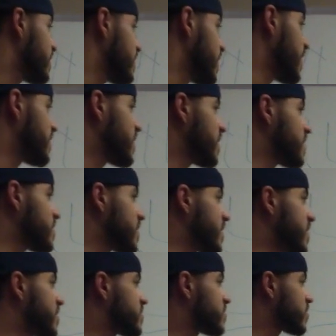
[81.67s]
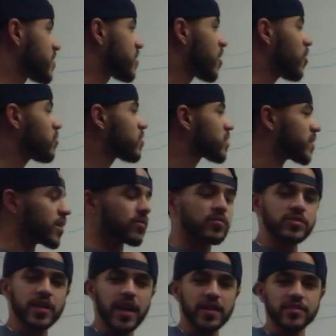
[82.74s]
That then leads to the cochlea,
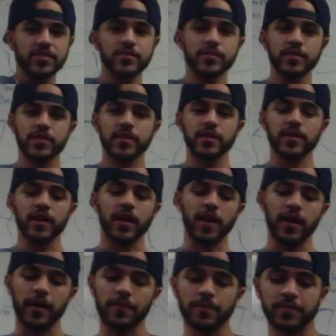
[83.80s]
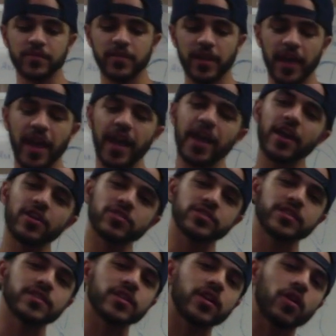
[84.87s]
which has hairs
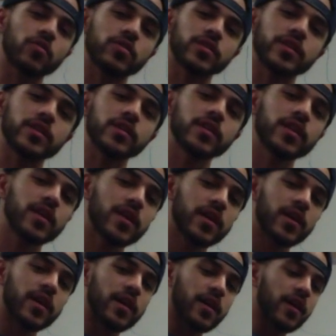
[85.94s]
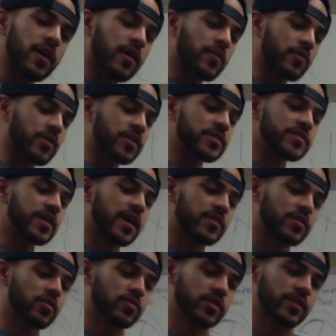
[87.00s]
in the cochlea or inside the
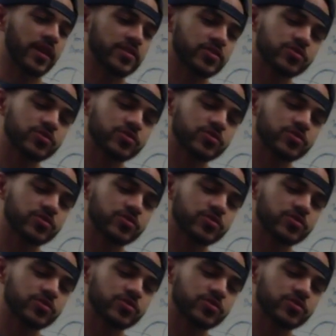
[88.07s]
cochlea as